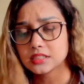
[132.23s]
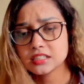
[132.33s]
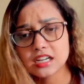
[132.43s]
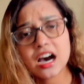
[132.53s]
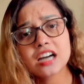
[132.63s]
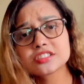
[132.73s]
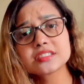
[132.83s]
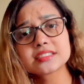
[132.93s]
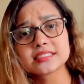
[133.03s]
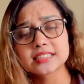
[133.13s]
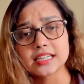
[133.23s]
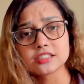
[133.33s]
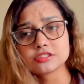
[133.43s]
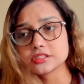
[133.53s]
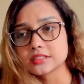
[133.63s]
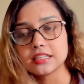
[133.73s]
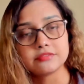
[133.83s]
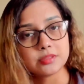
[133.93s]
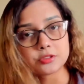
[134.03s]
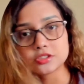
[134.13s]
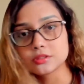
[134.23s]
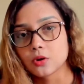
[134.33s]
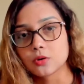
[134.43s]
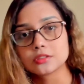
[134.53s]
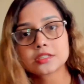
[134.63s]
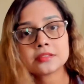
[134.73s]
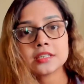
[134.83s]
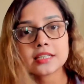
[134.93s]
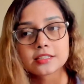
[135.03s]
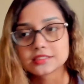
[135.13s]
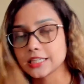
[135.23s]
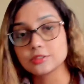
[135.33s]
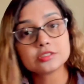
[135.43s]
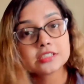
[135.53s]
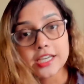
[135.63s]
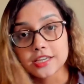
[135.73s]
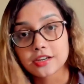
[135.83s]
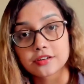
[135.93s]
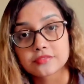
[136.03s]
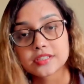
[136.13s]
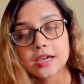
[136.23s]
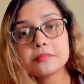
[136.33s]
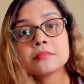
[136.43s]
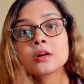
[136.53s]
guardians decided to just leave them on the road because they couldn't take care of them,